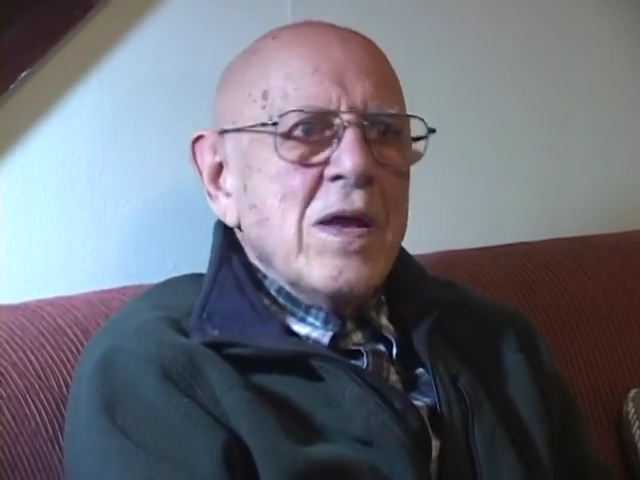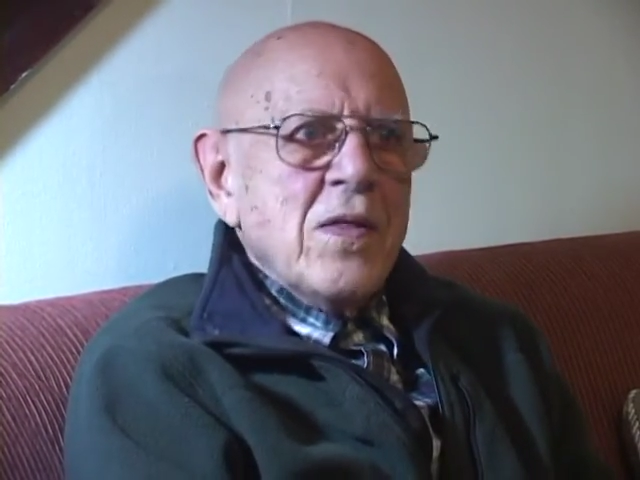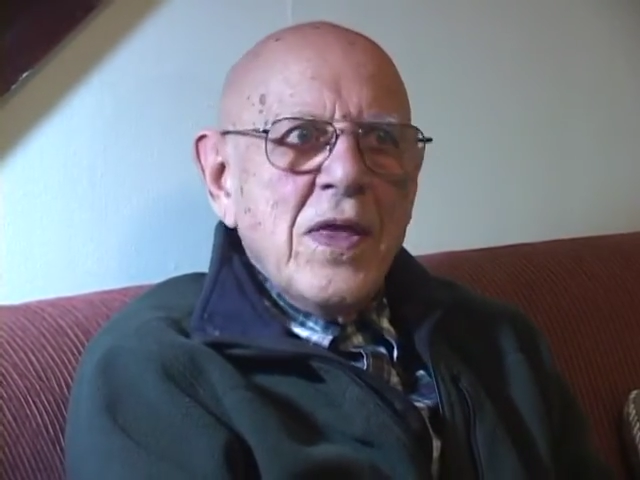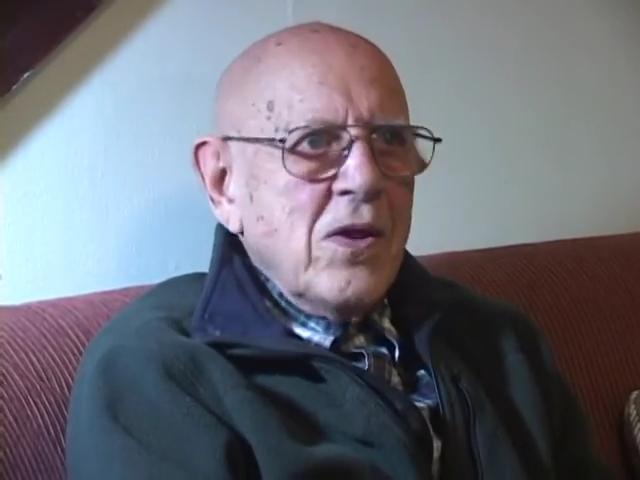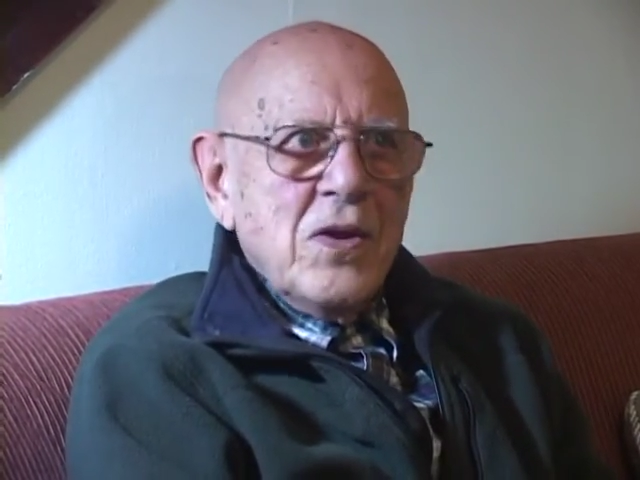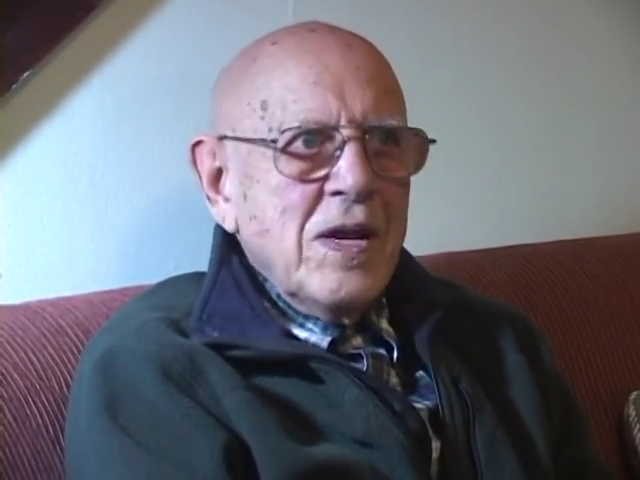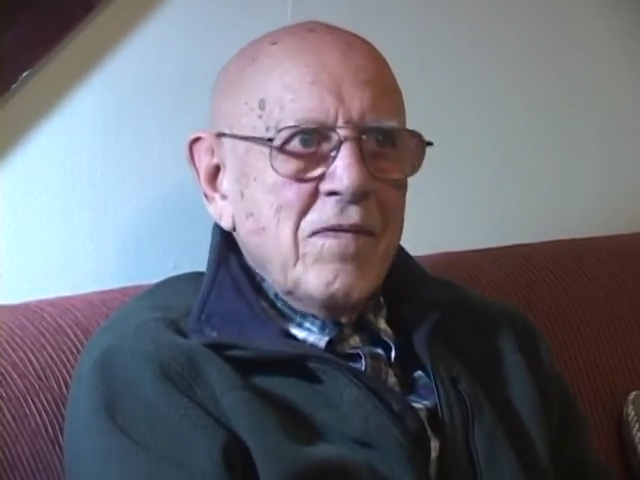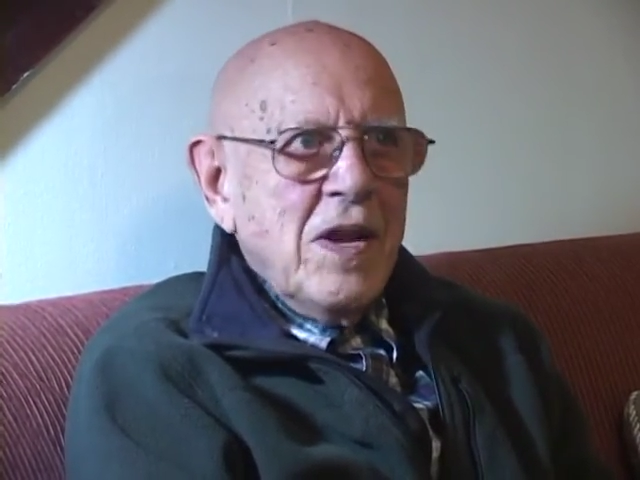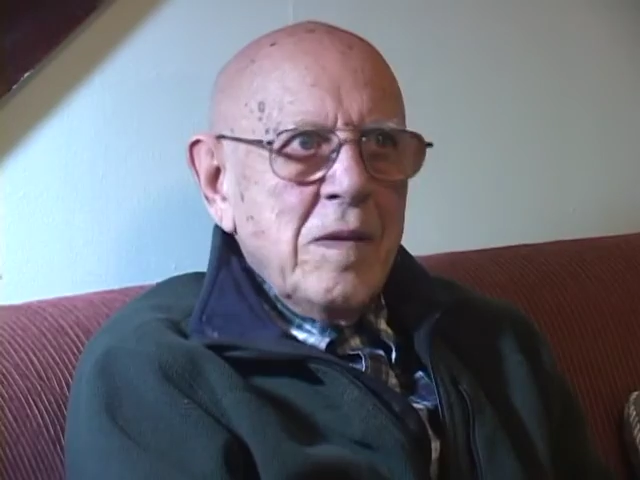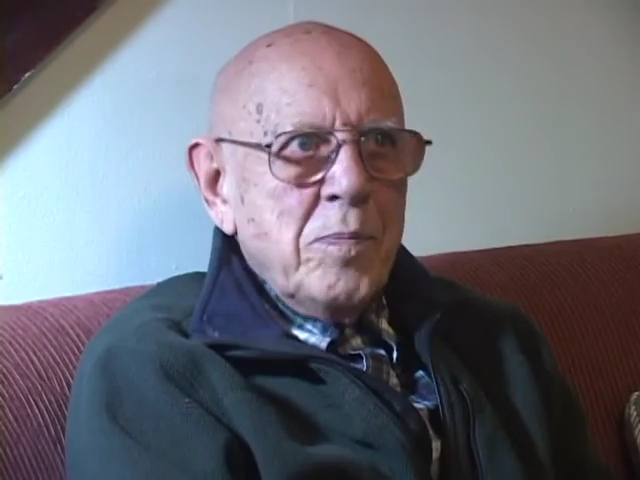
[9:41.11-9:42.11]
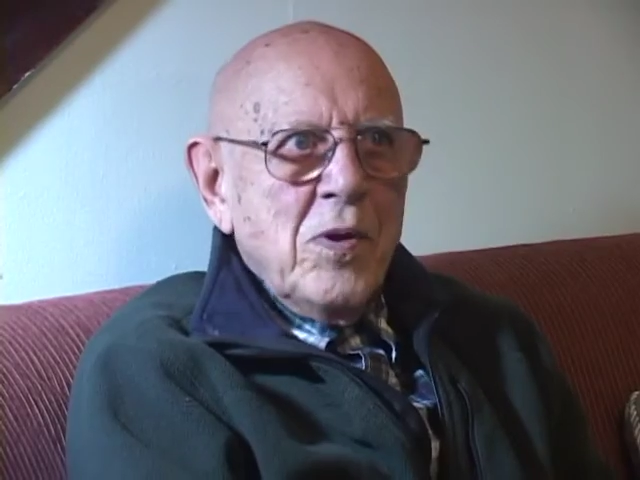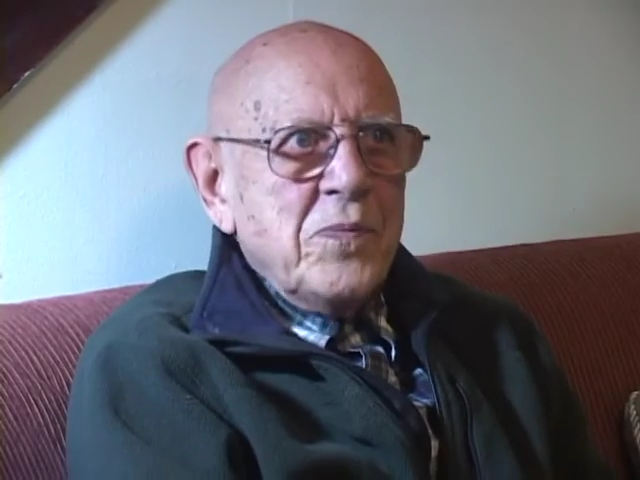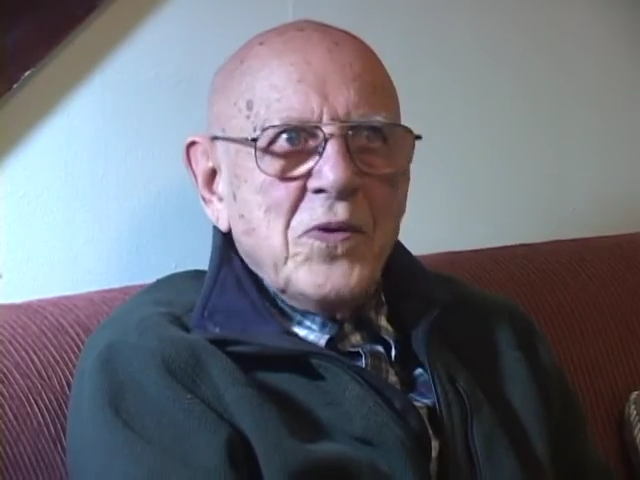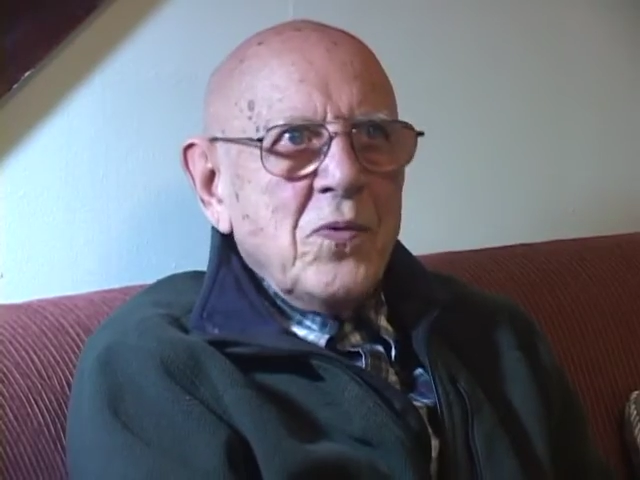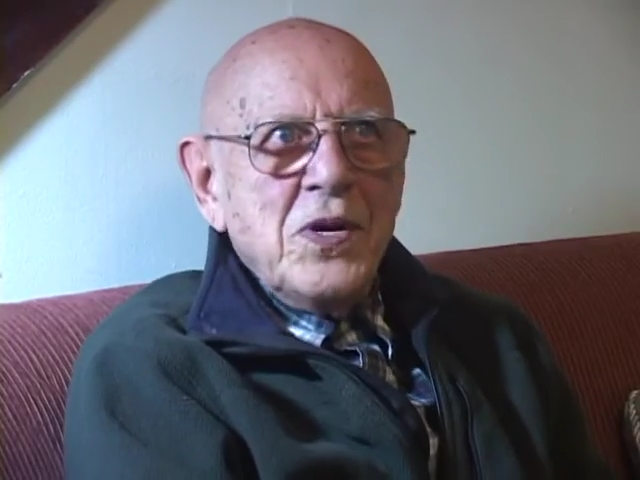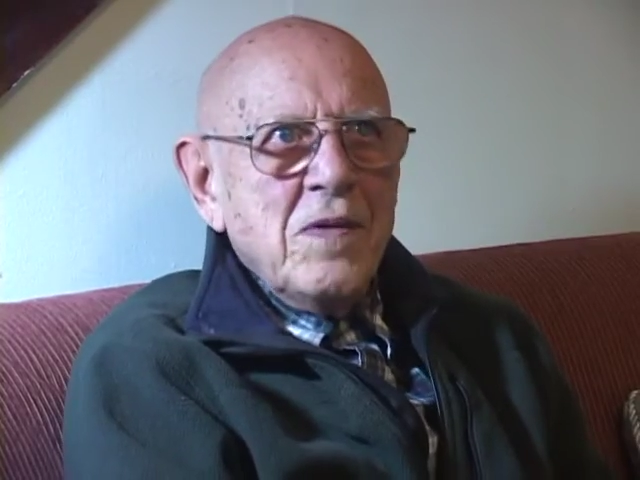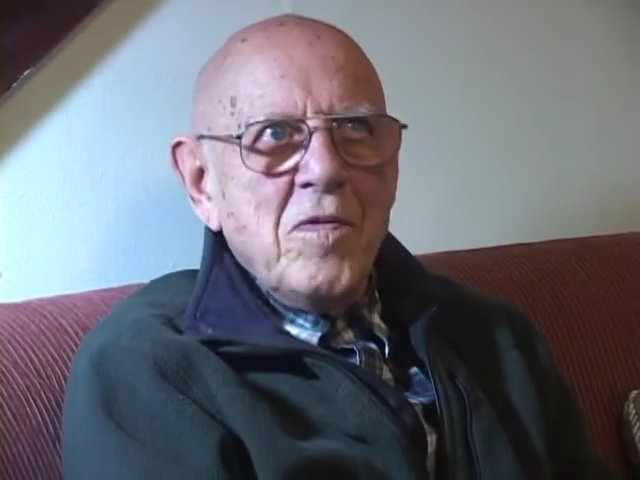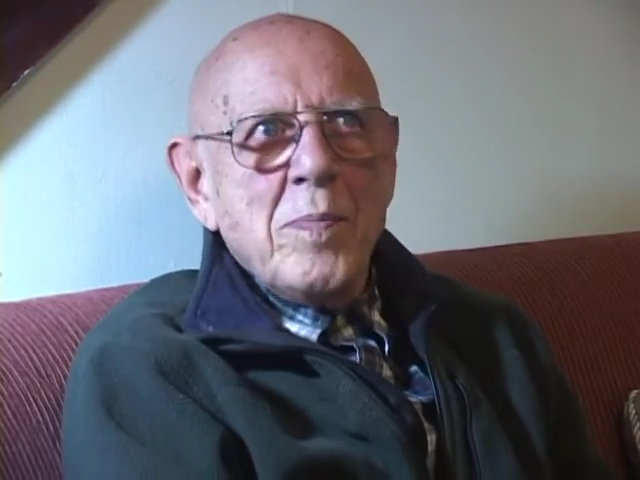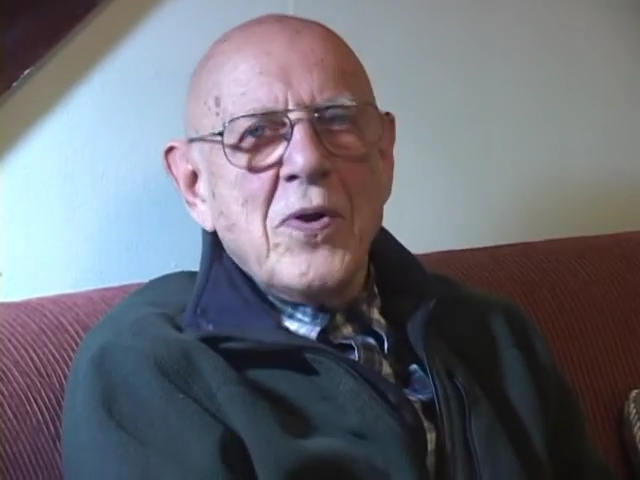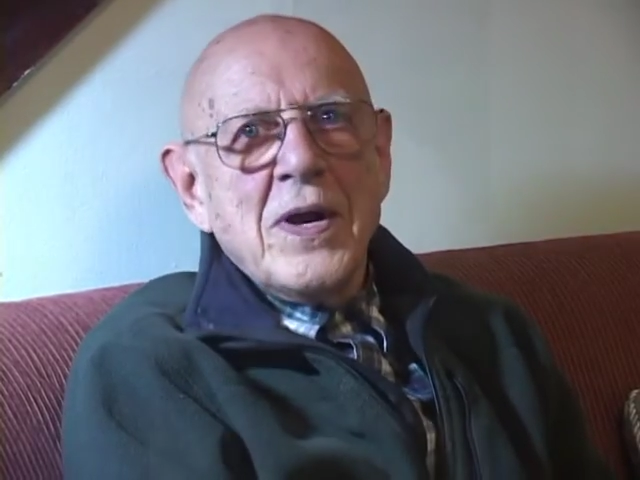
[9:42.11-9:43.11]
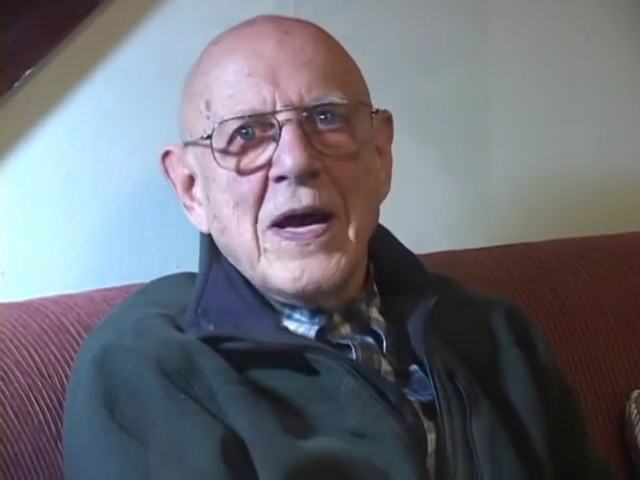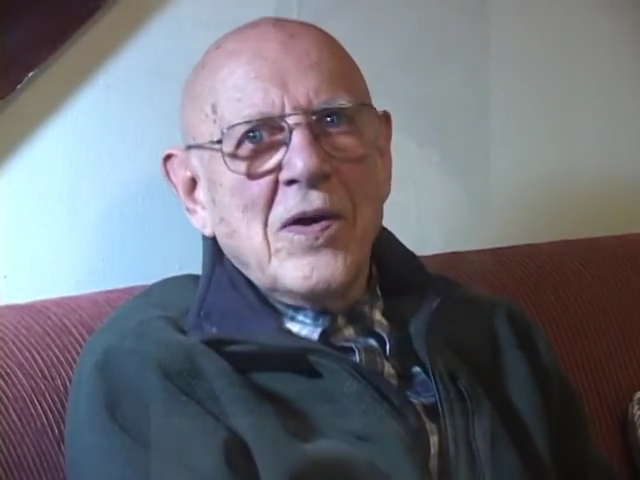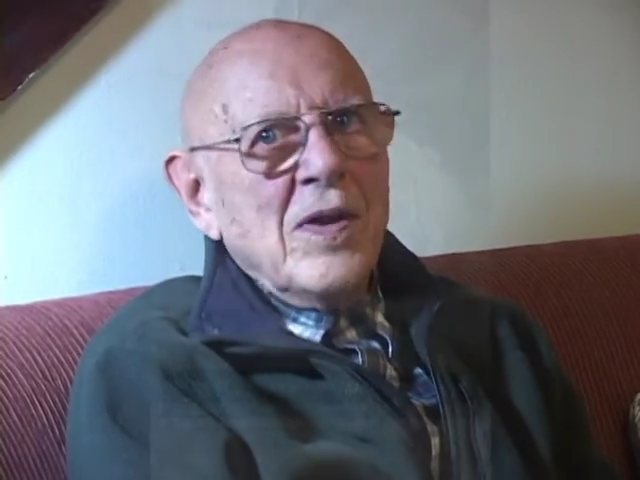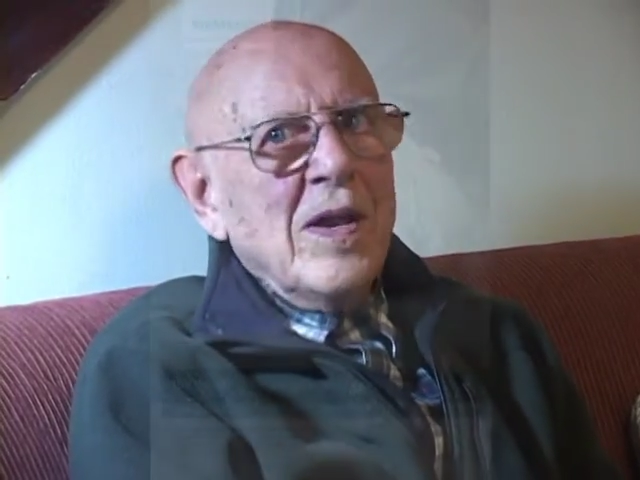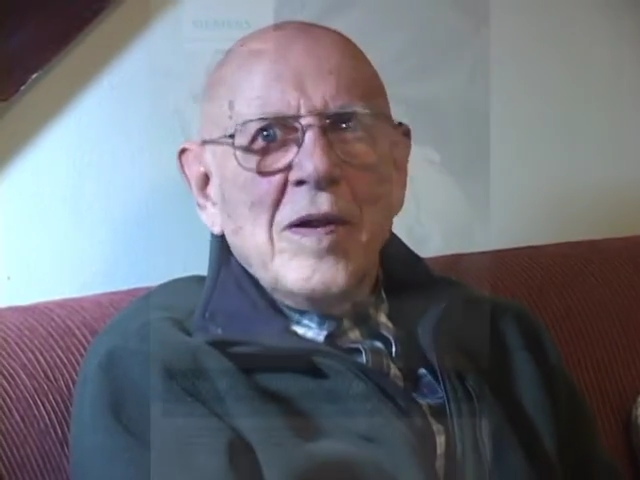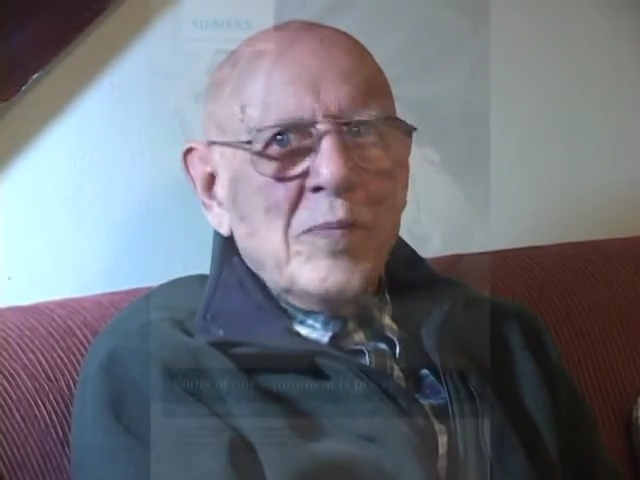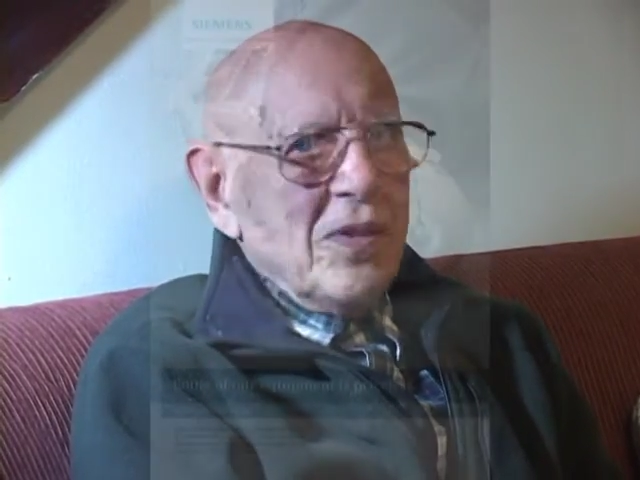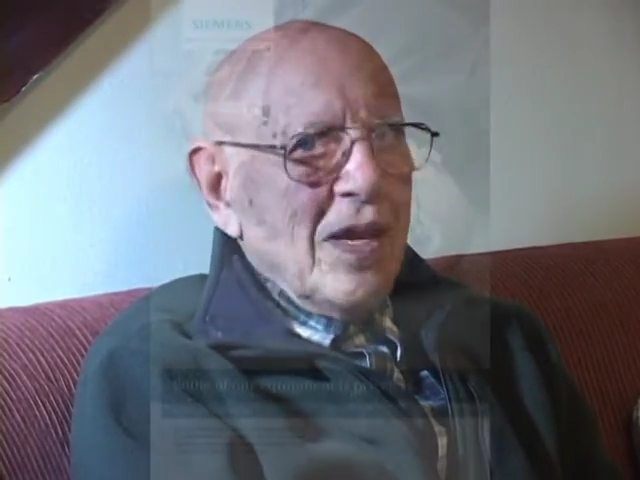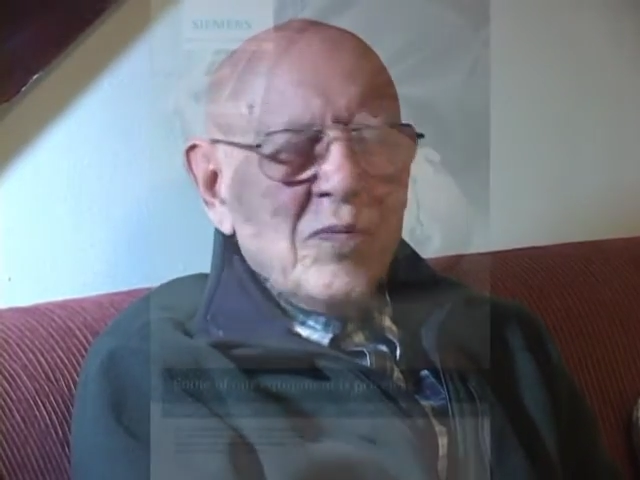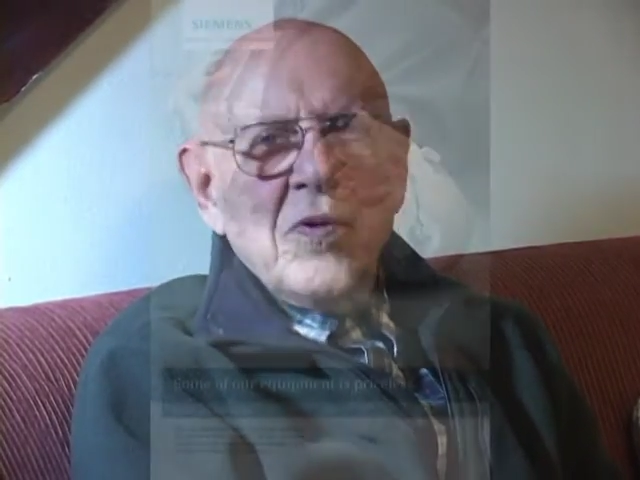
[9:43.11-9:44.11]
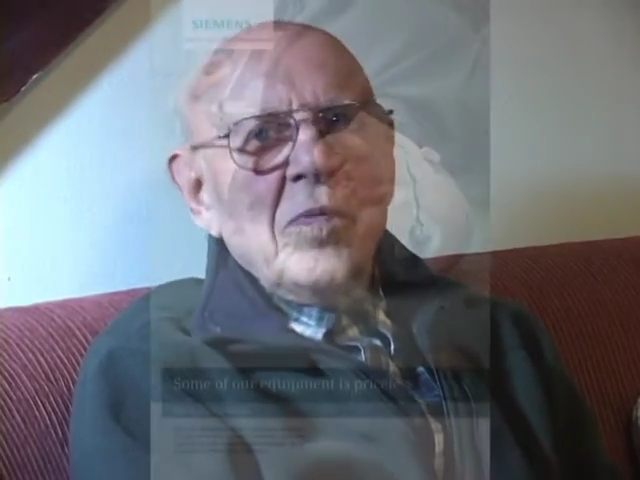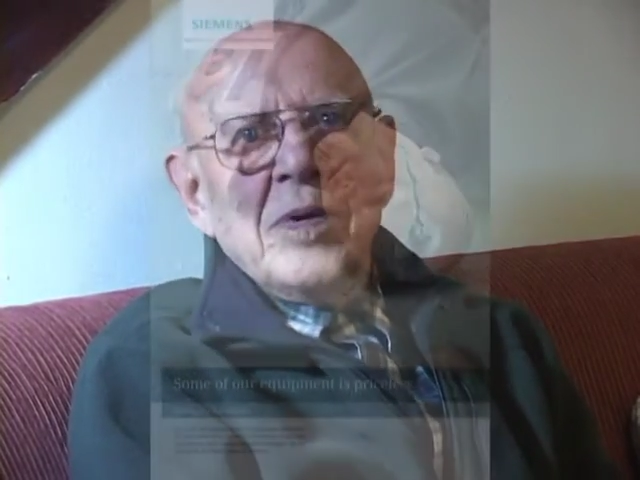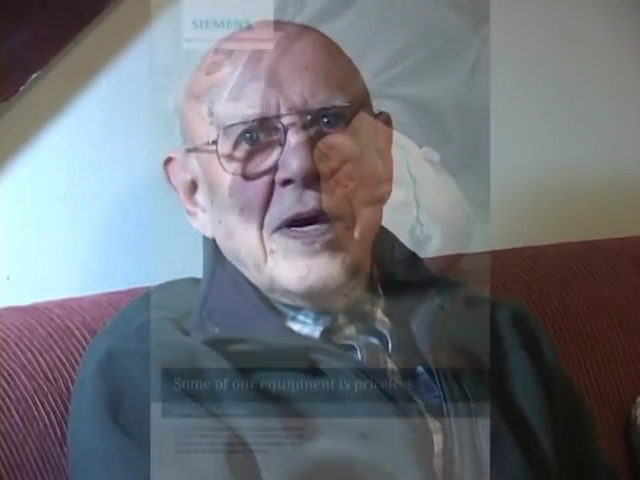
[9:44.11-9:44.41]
They could have light bulbs that would never burn out, but that wouldn't be